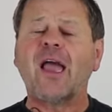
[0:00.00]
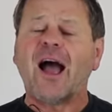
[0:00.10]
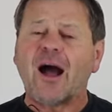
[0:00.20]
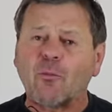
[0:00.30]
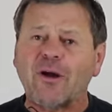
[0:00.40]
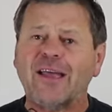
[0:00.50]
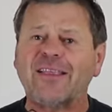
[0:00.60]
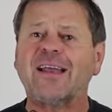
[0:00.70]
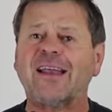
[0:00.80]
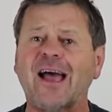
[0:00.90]
and we
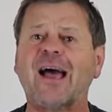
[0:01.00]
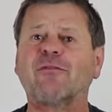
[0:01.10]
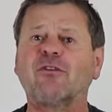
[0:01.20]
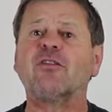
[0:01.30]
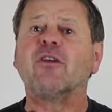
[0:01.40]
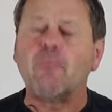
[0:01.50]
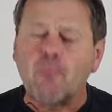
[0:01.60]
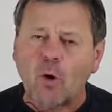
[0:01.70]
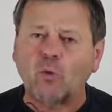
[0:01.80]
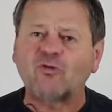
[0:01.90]
then have the
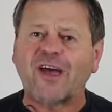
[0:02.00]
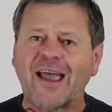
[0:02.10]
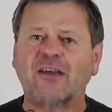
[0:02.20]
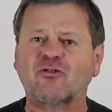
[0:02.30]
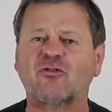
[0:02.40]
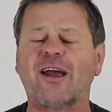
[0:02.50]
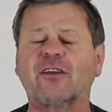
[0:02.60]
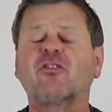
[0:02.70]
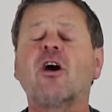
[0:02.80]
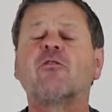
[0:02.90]
malt
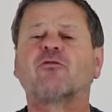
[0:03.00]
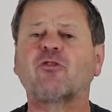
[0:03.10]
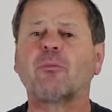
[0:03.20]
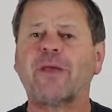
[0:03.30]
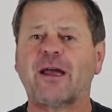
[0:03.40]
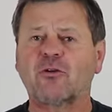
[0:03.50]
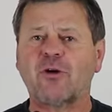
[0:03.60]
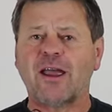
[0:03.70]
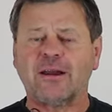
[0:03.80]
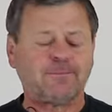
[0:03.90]
extract from that
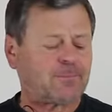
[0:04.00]
grain.